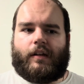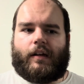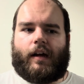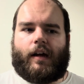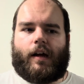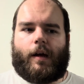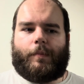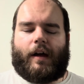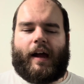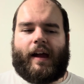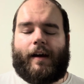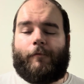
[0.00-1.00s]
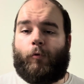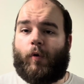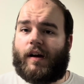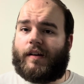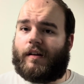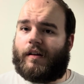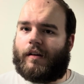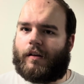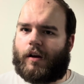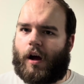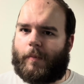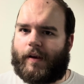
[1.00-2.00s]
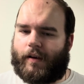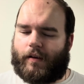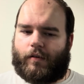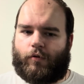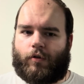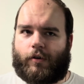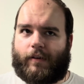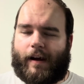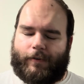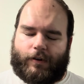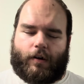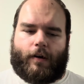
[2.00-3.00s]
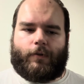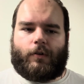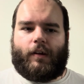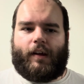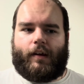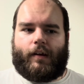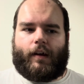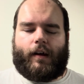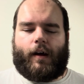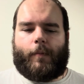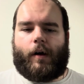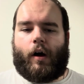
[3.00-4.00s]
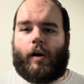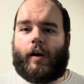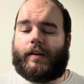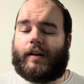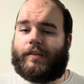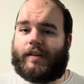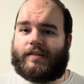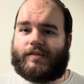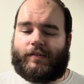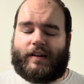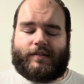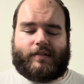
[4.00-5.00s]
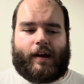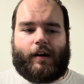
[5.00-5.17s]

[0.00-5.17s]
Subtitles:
I have one comic or graphic novel on this list.